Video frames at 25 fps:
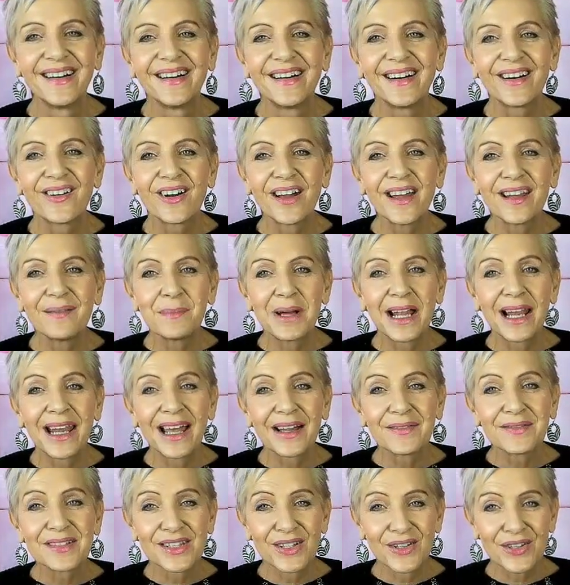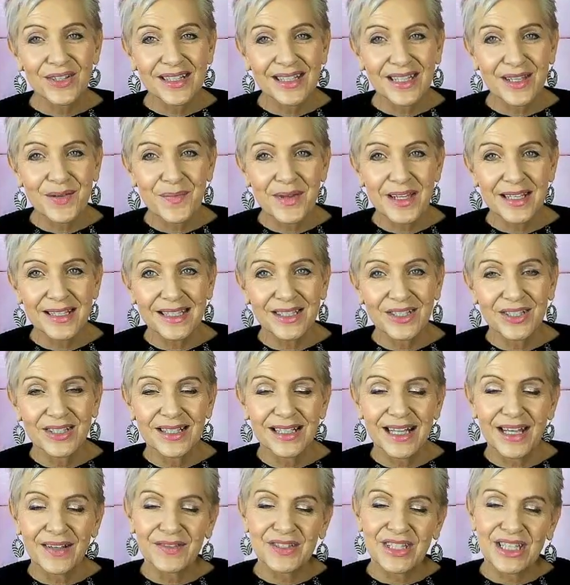All right, my loves, those are your messages.
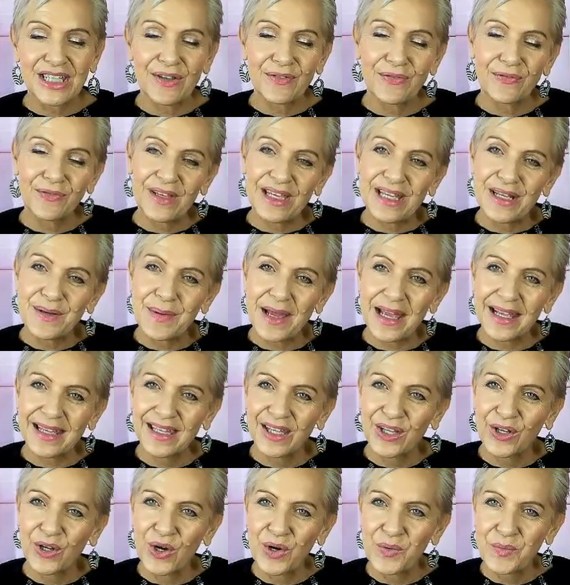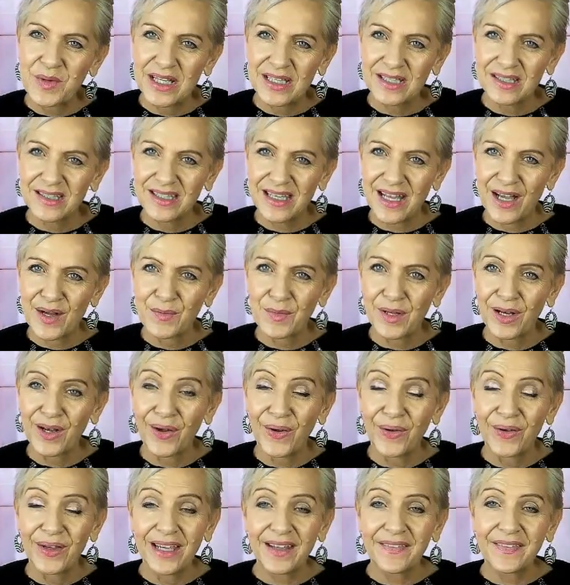Love to hear your feedback, your comments down
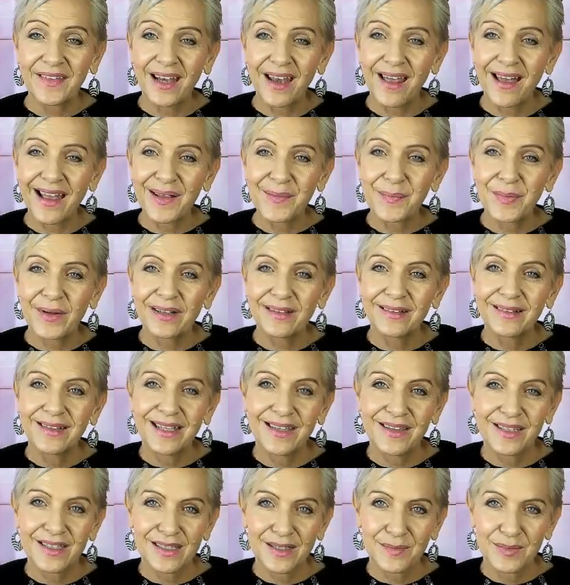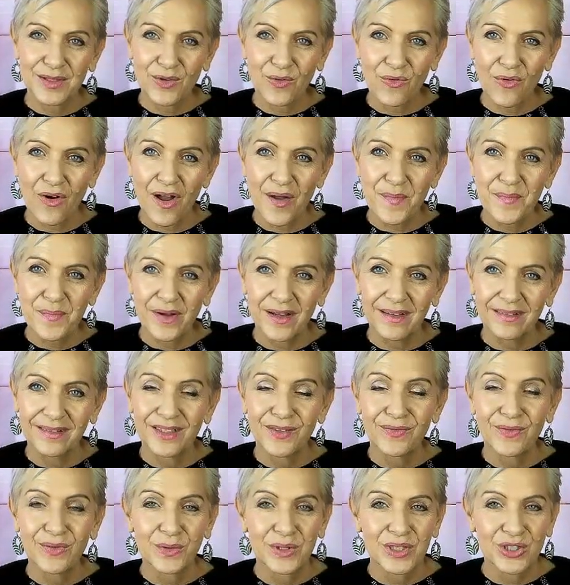below. Hit the like button, hit the subscribe button
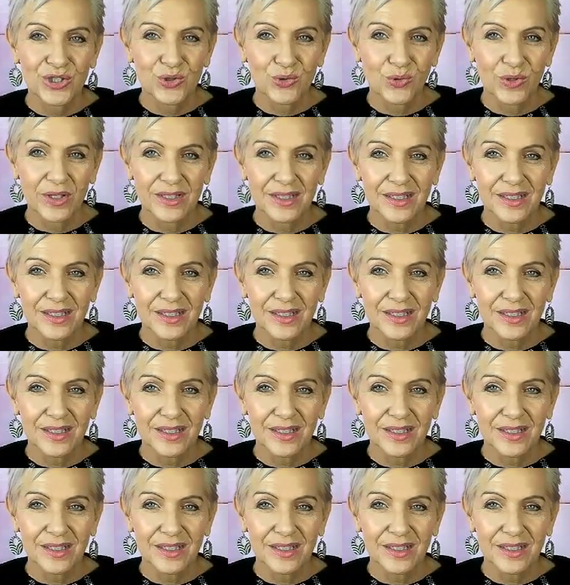if you enjoyed